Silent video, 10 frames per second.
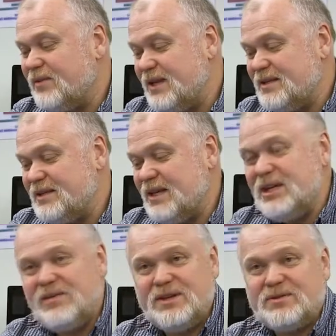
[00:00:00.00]
of these
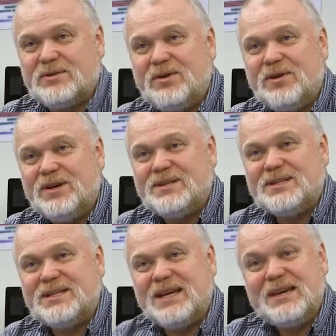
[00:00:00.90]
individual toys
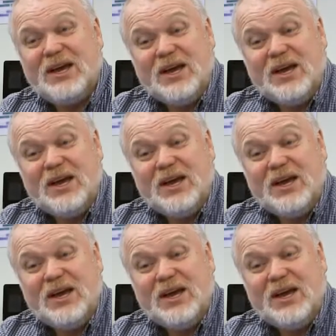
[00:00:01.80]
and say,